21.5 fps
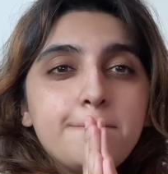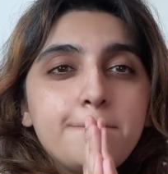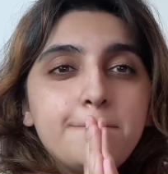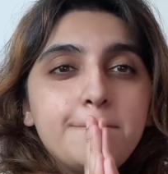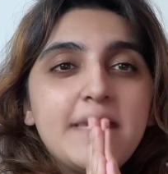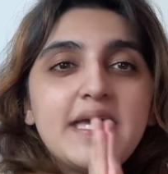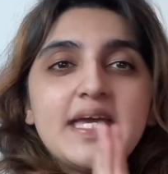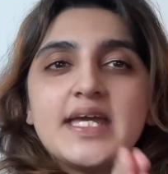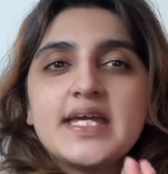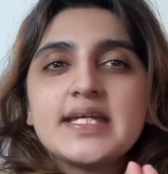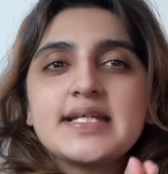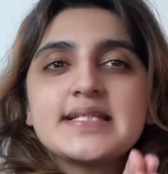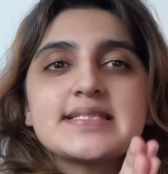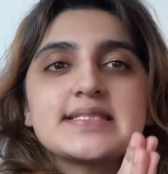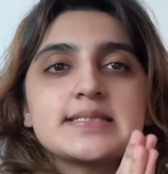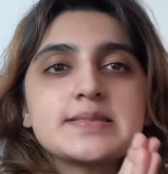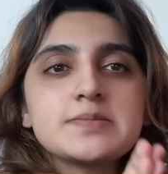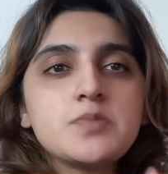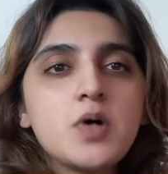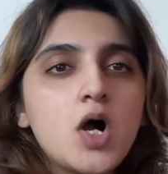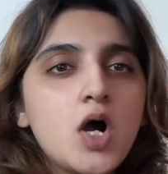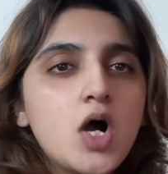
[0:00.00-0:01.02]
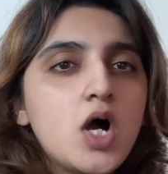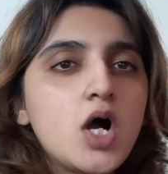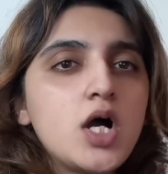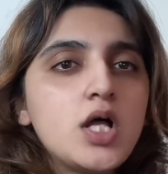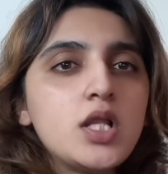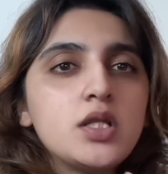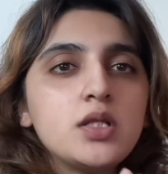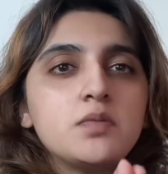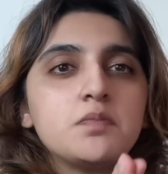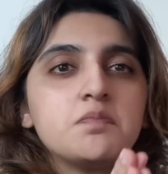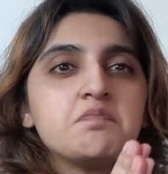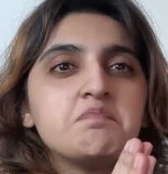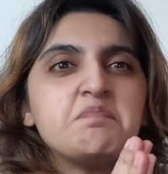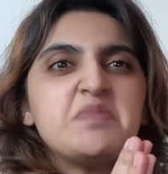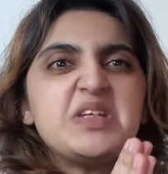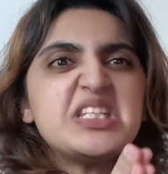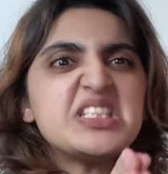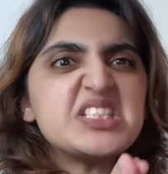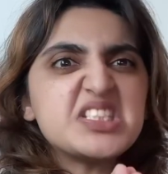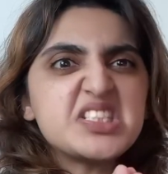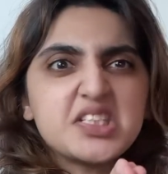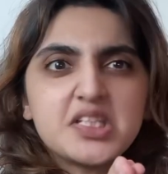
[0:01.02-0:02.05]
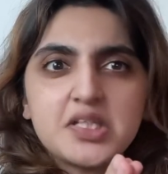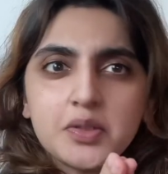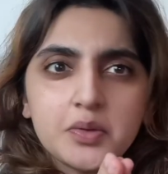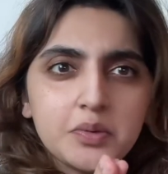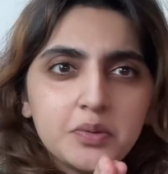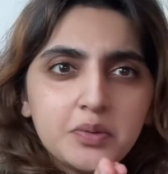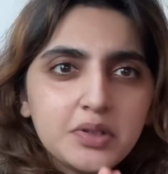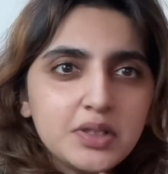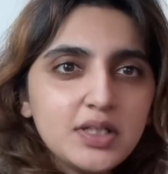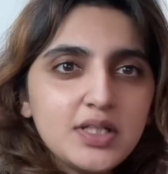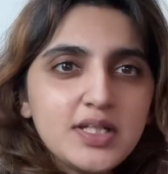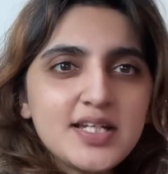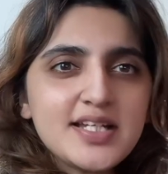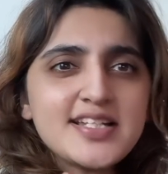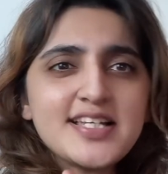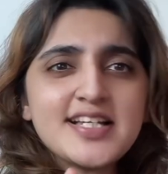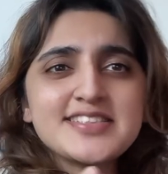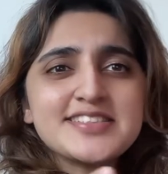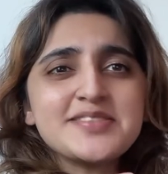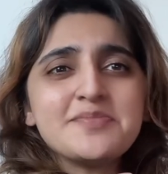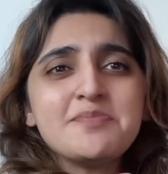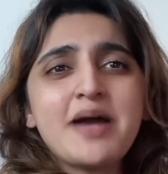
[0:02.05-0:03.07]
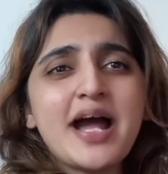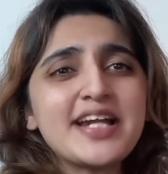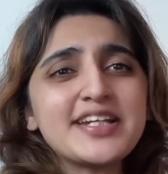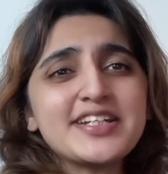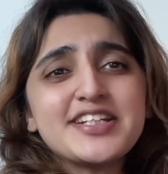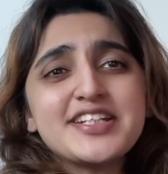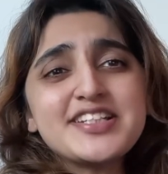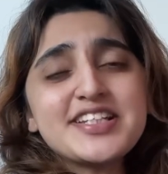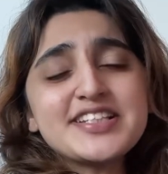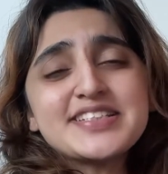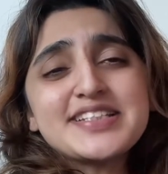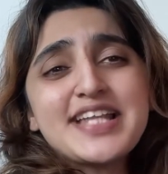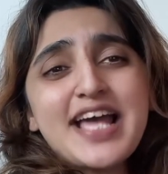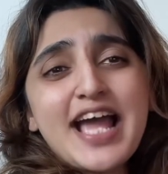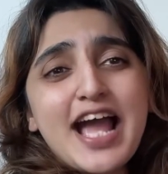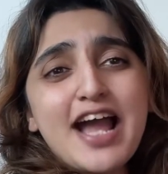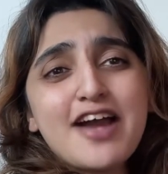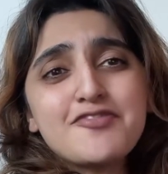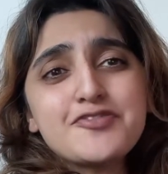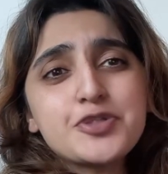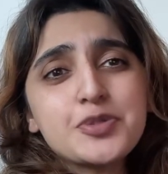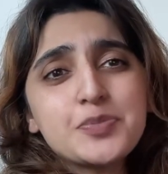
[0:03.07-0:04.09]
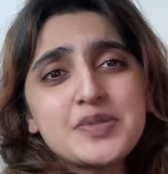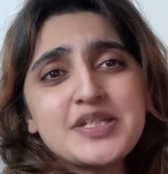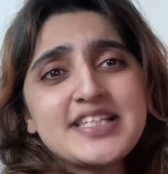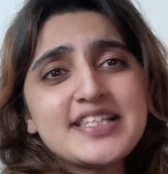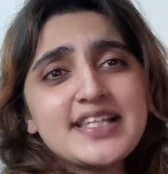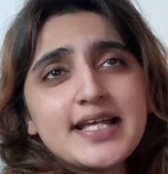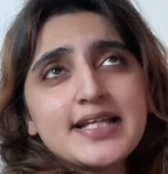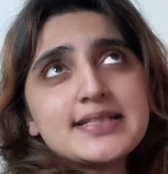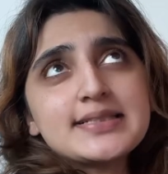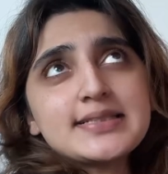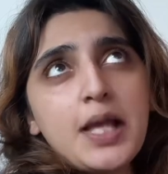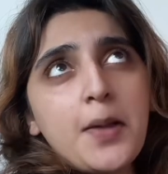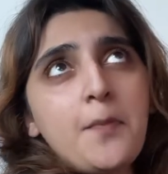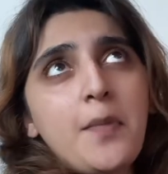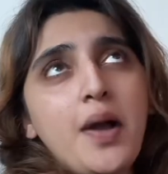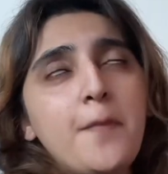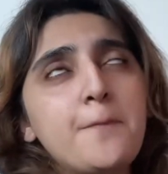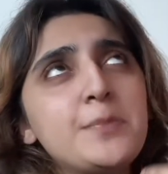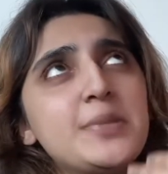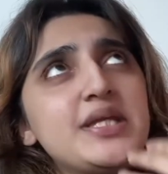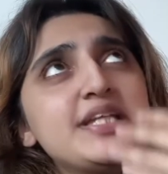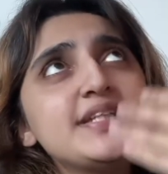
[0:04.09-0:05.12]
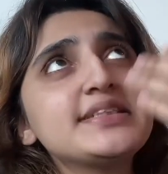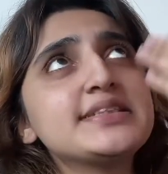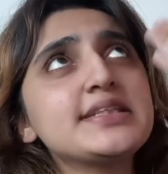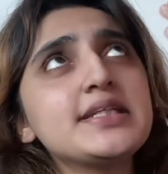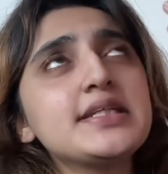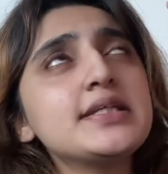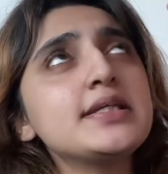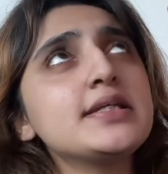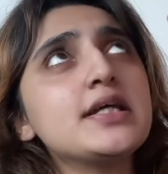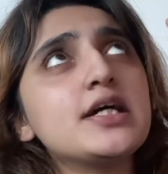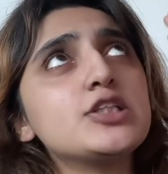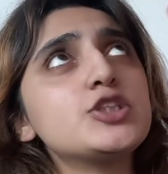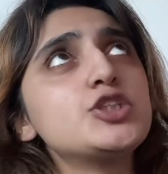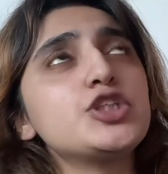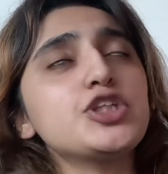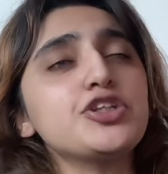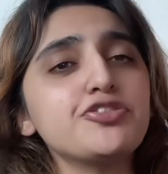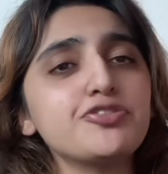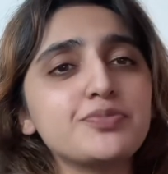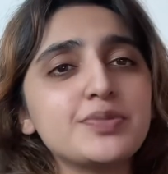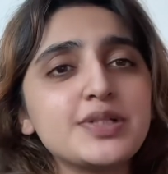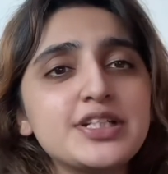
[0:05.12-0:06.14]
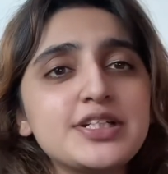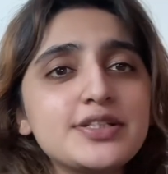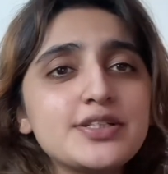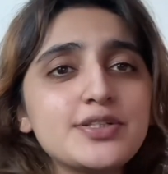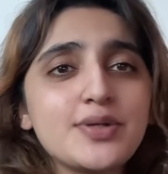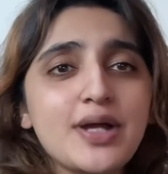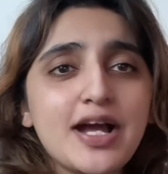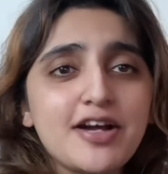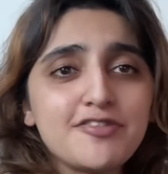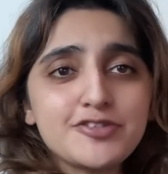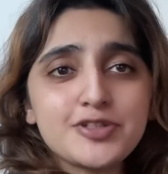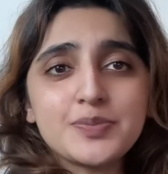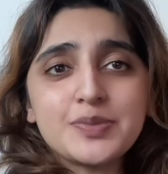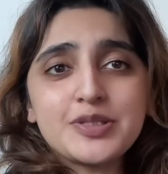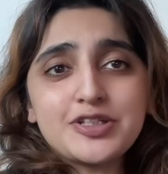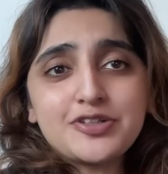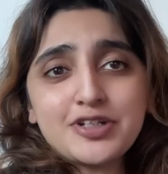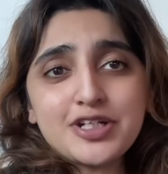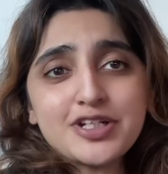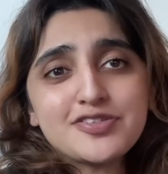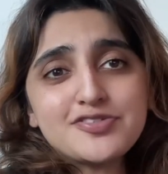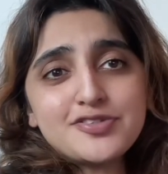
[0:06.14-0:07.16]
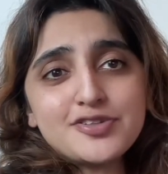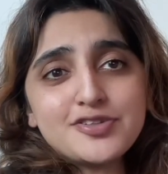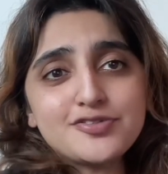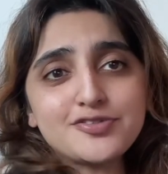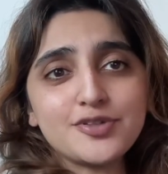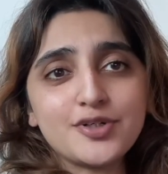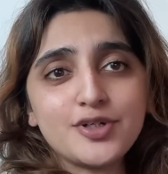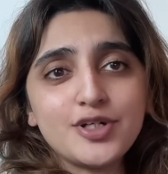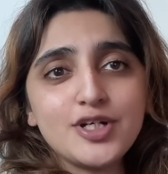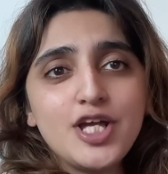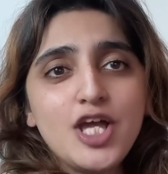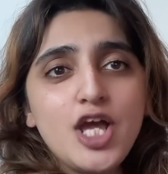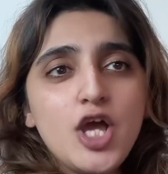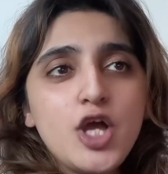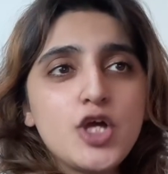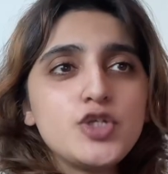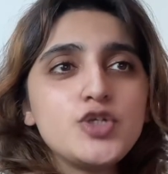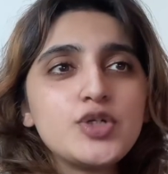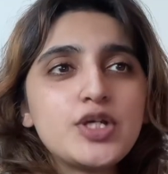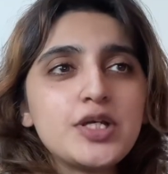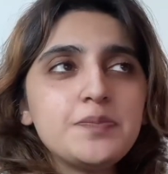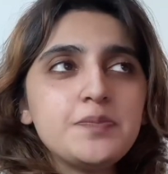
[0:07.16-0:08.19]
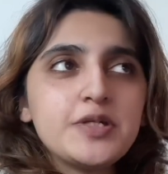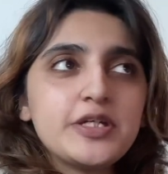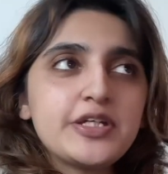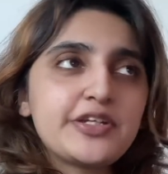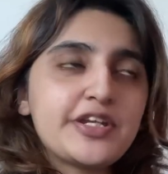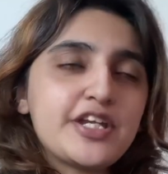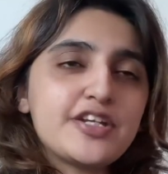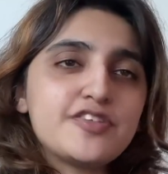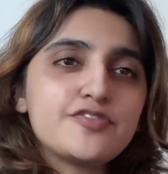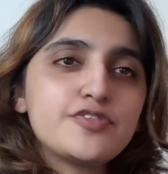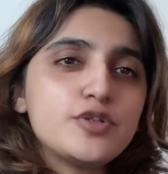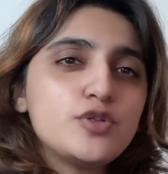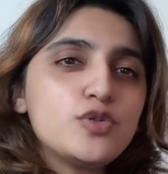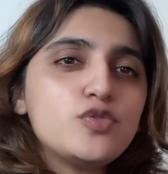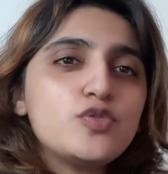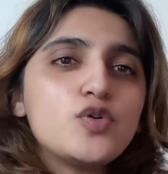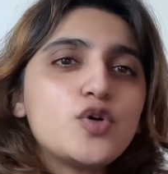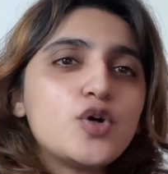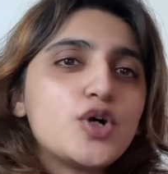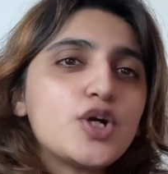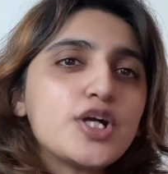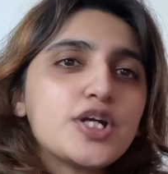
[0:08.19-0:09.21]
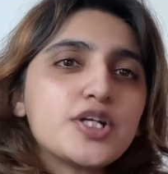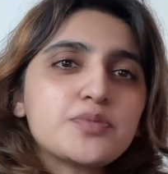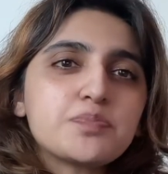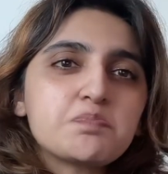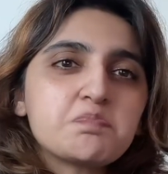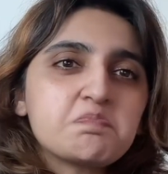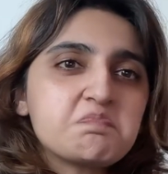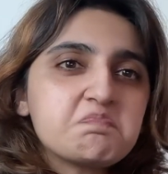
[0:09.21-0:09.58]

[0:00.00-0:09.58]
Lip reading: big, small, minuscule, it doesn't matter. It doesn't have to be like some amazing achievement you have to be grateful for. You can be grateful for,